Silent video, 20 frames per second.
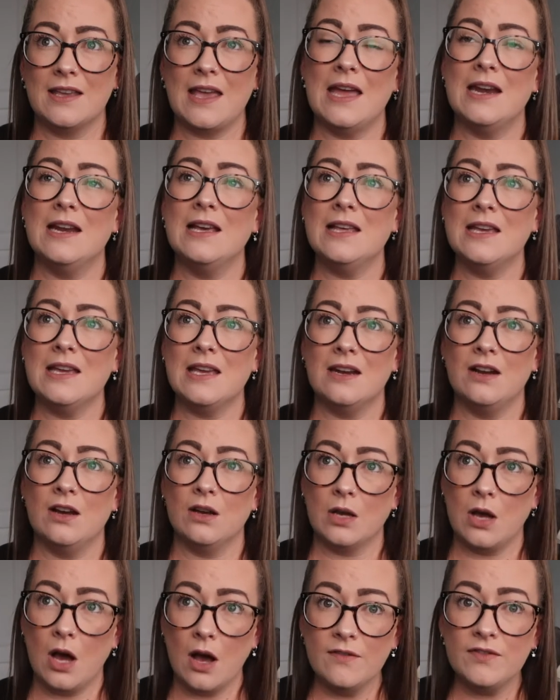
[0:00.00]
kind of like an
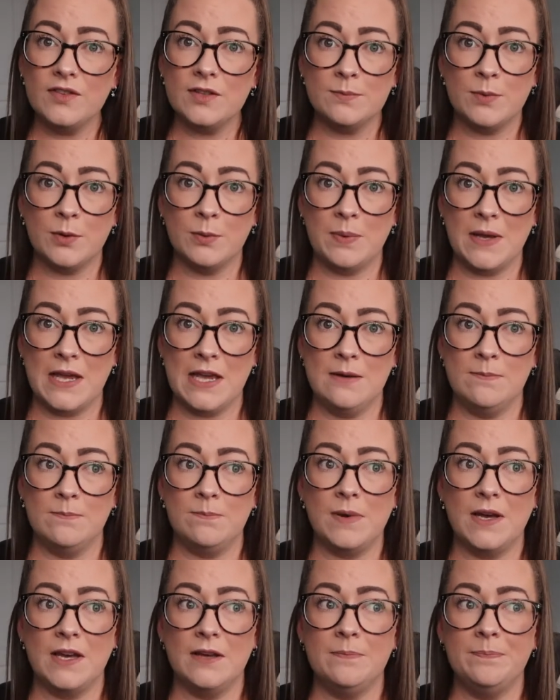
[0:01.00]
uncomfortable pain,
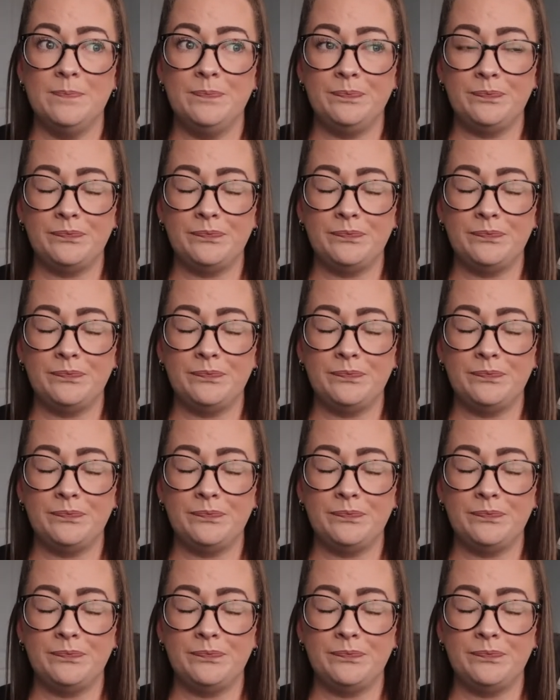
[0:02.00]
but